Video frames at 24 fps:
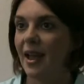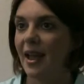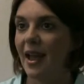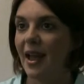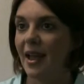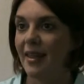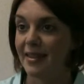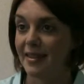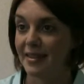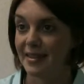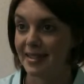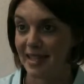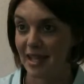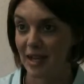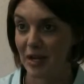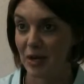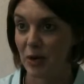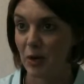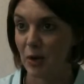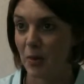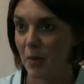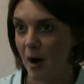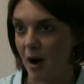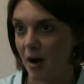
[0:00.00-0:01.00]
and then
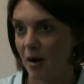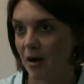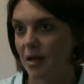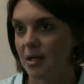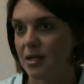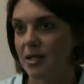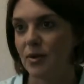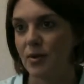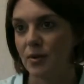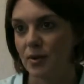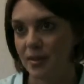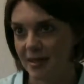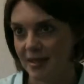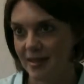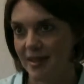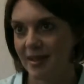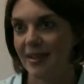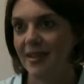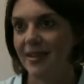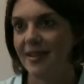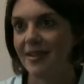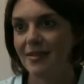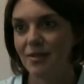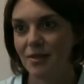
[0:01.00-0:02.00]
Senator Barkas, who's the
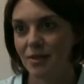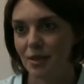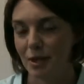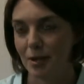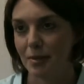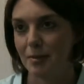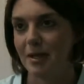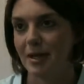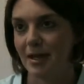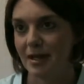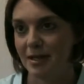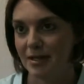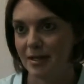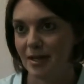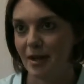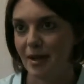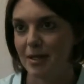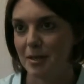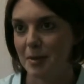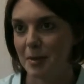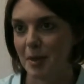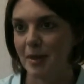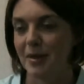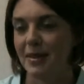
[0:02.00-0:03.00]
gentleman I
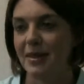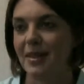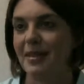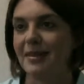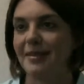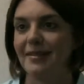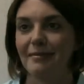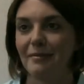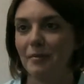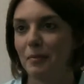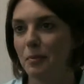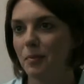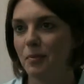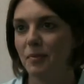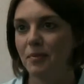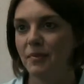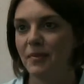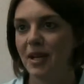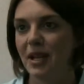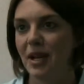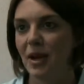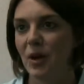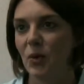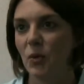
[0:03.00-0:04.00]
talked about that,
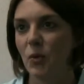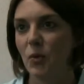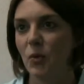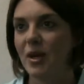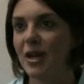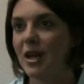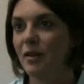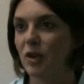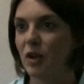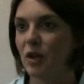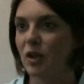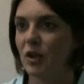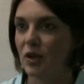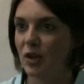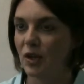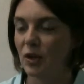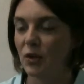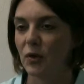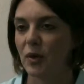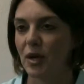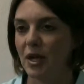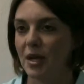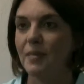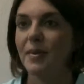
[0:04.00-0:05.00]
we never could
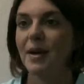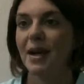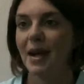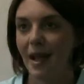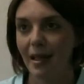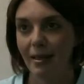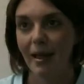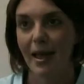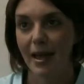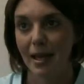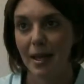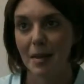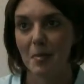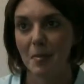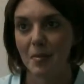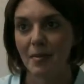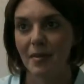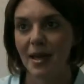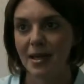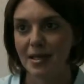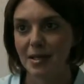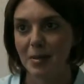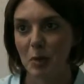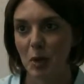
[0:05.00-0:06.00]
agree, but I like him
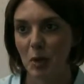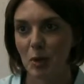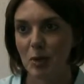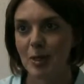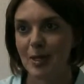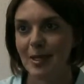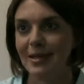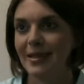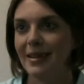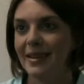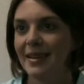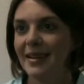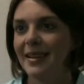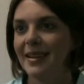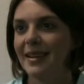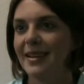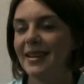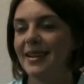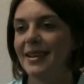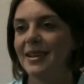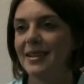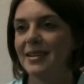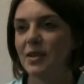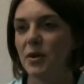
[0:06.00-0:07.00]
as a person.
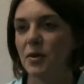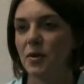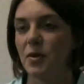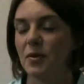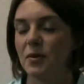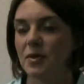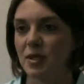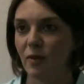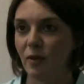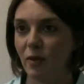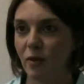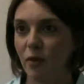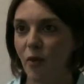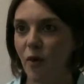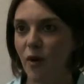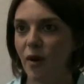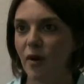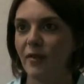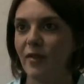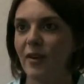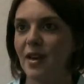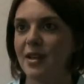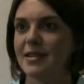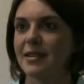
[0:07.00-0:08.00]
So there was the 4
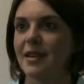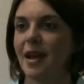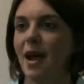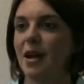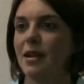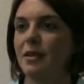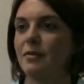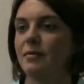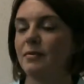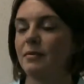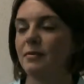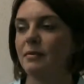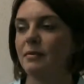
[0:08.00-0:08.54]
of us kind of,